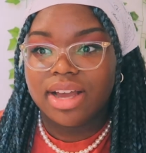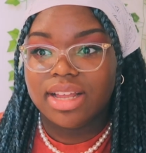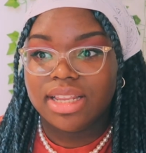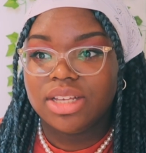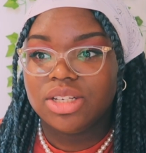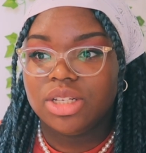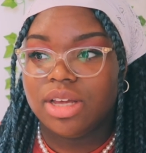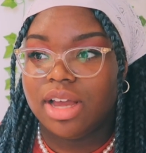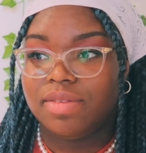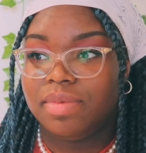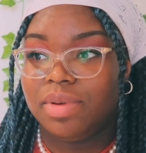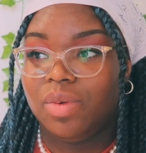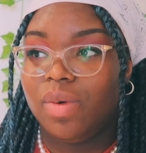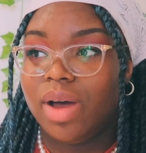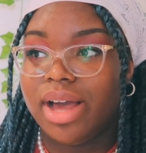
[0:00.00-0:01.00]
I literally have
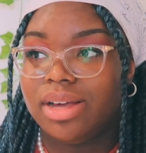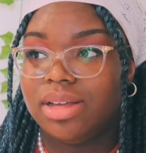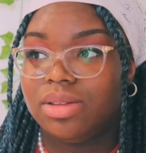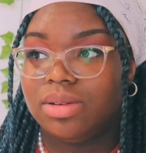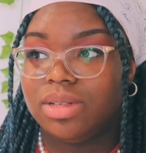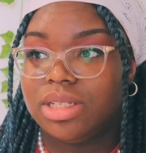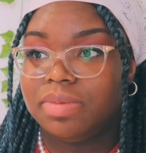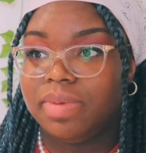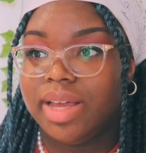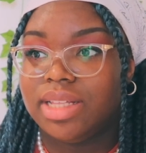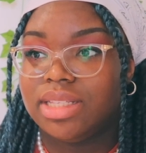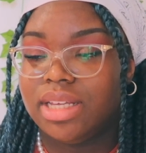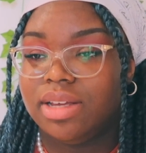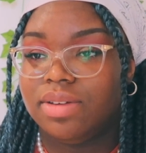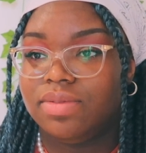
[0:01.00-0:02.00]
been working on this
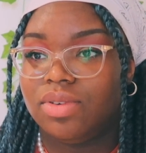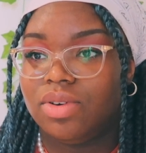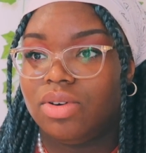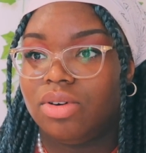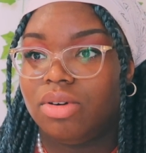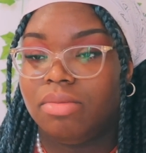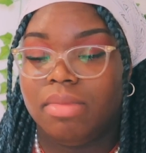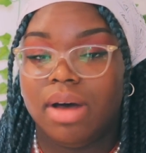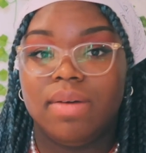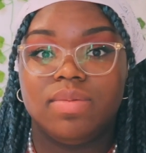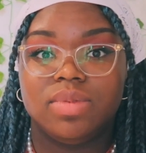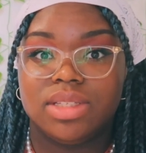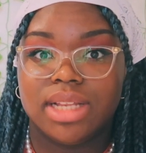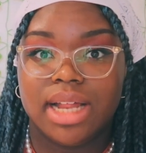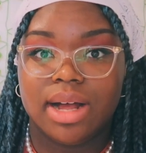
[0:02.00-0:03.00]
painting for
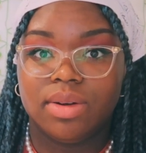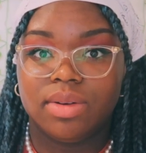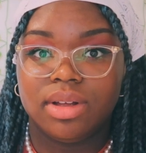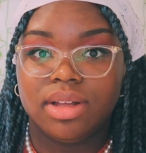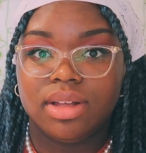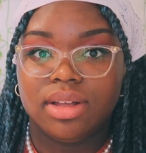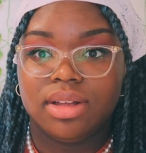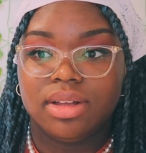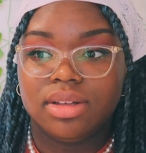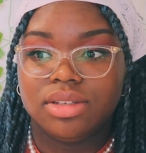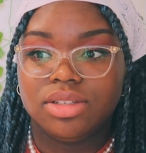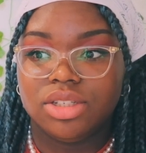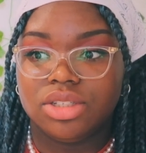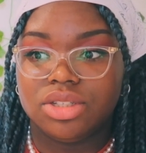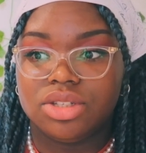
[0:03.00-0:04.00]
months now
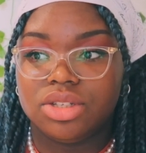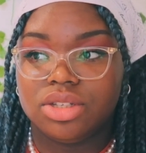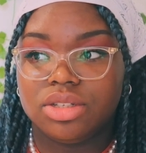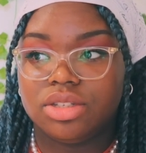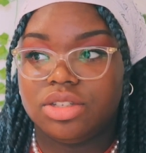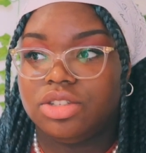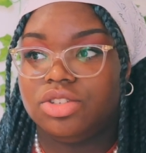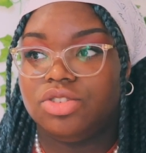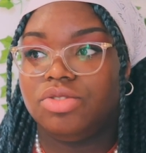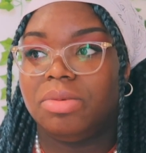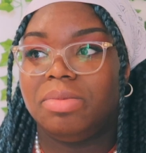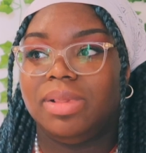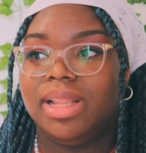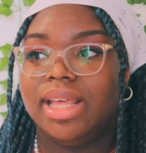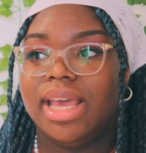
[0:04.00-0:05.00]
just
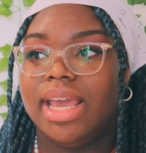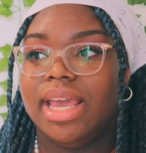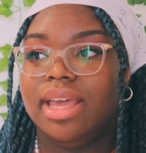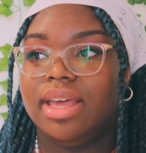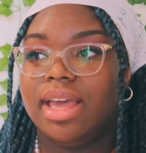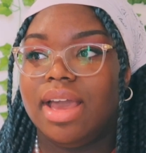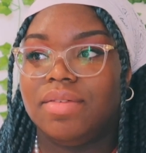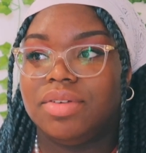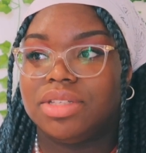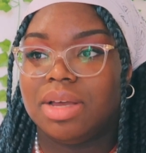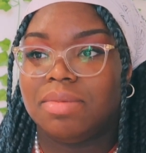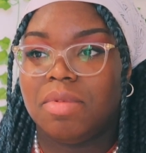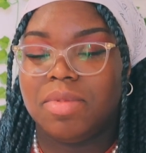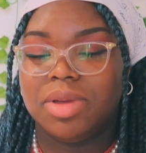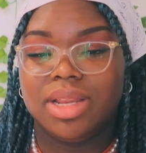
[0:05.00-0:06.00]
scribbling every
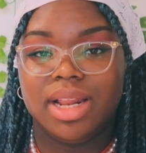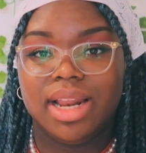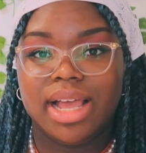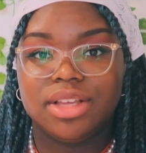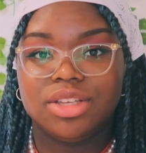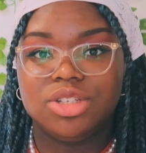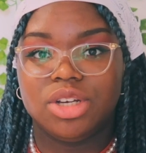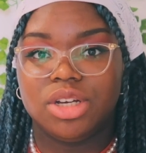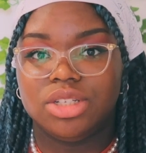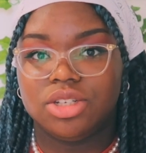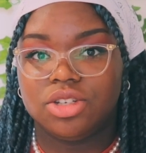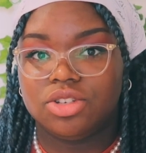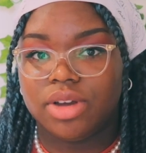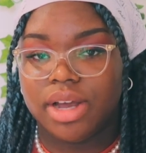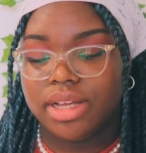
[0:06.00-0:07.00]
time I'm in the lecture,
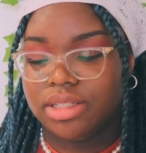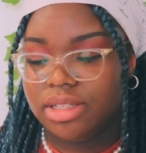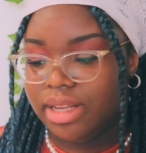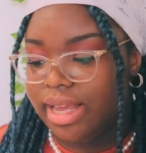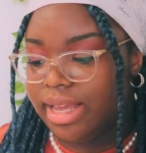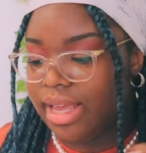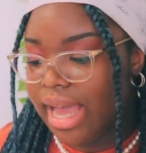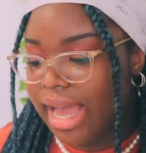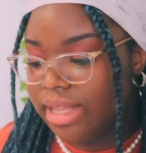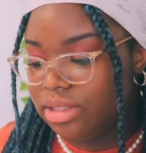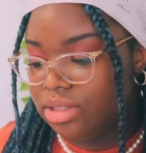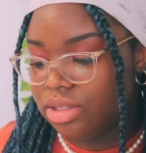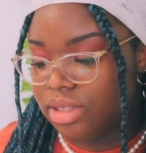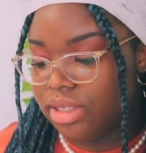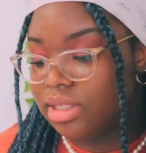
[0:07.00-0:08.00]
just trying to like
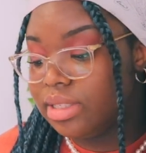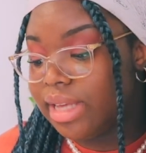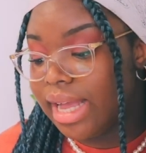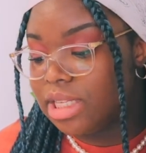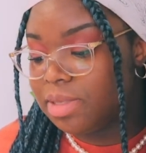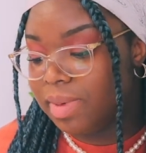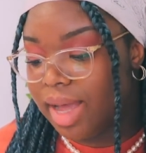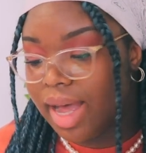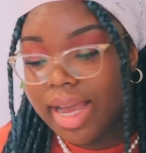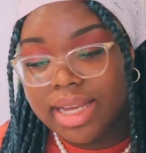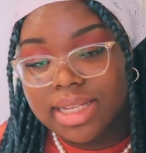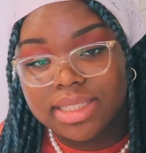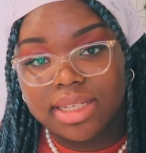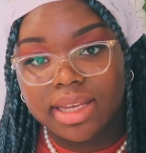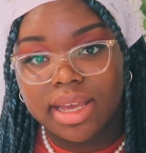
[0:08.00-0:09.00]
add to the sketch
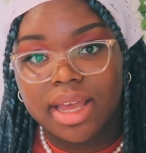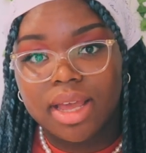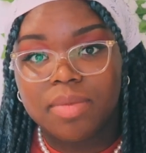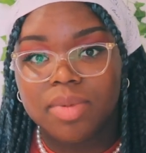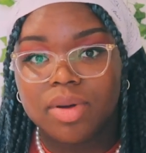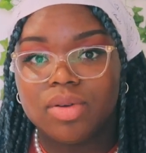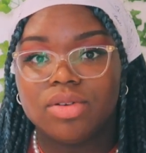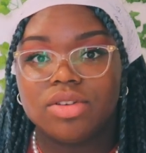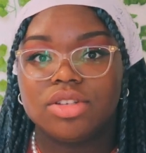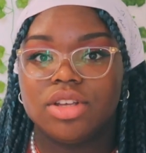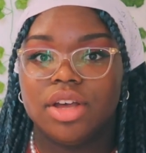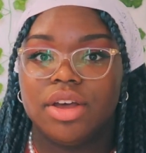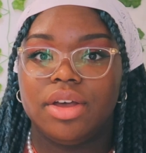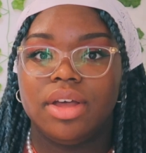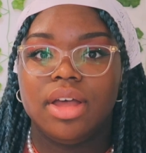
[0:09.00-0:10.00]
behind it, but
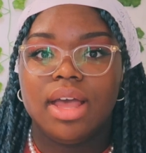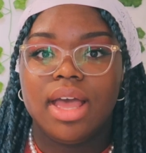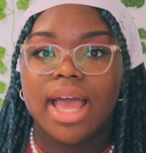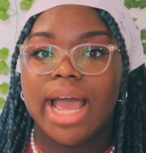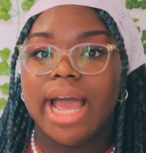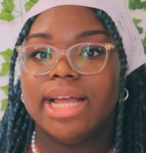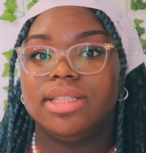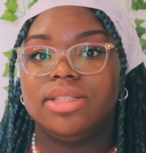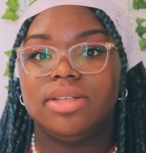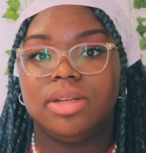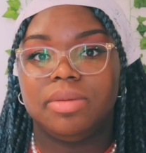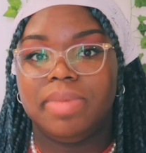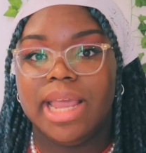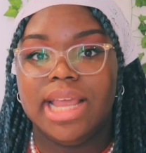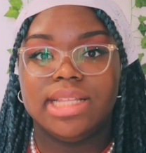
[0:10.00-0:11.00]
also add to
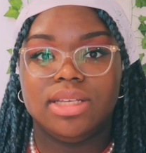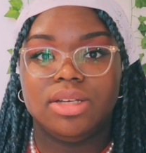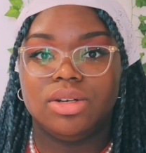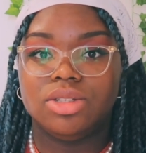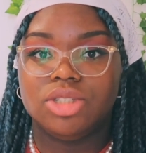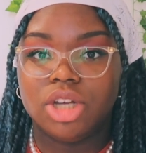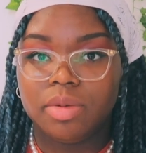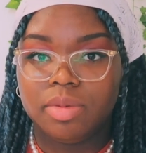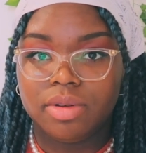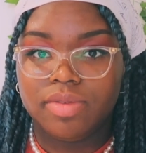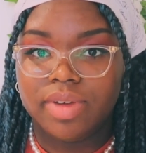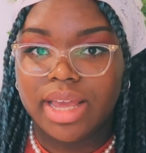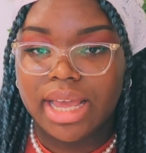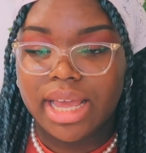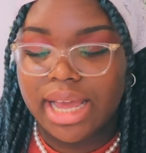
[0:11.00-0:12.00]
the painting on top of
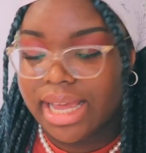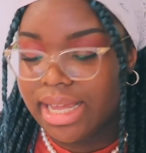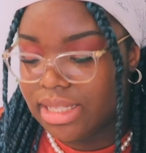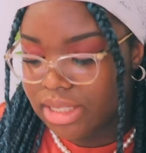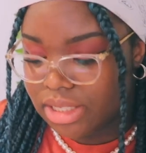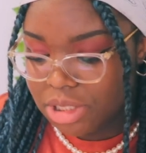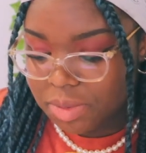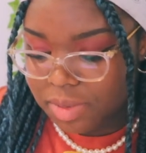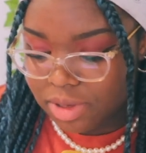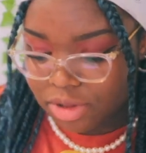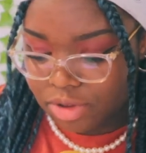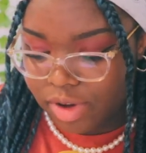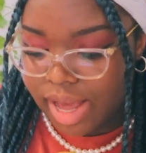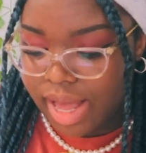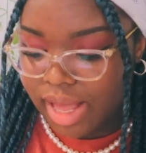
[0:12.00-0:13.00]
it. And it's just been
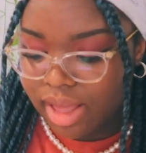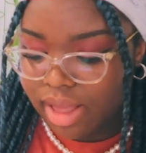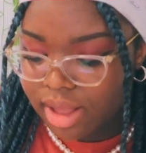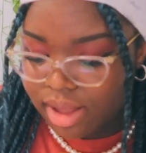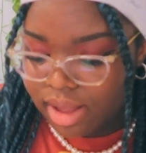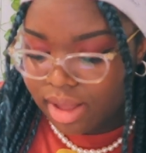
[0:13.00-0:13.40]
great.